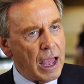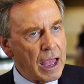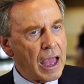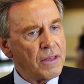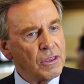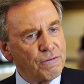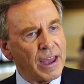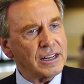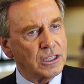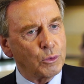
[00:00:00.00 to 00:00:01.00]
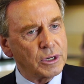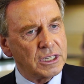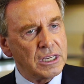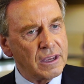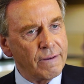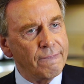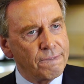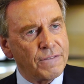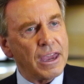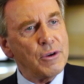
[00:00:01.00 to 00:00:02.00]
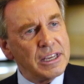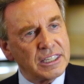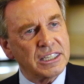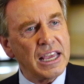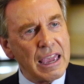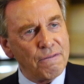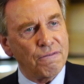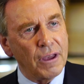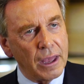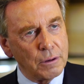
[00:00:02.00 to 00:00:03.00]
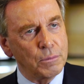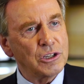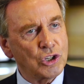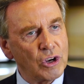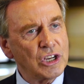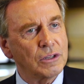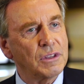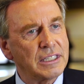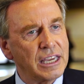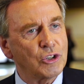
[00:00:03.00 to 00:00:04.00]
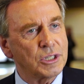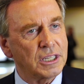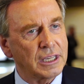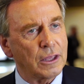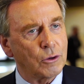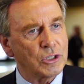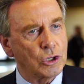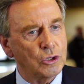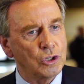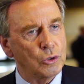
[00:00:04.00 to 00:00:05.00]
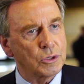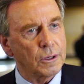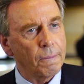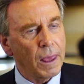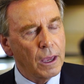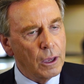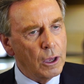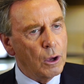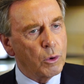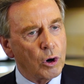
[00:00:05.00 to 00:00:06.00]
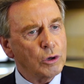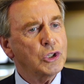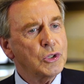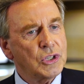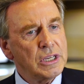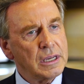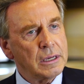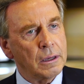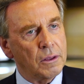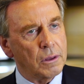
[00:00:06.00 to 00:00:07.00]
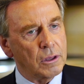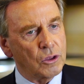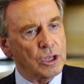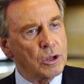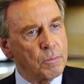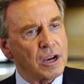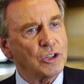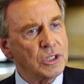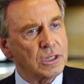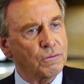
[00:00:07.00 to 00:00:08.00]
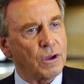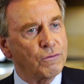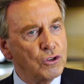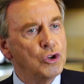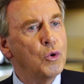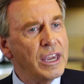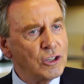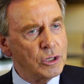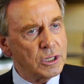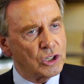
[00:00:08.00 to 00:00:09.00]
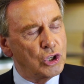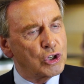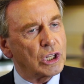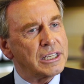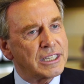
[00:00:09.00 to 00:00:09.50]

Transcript: uh, and the fact that we're seeing very safe administration of these agents together is good news. We're also seeing the emergence of, of new agents, usually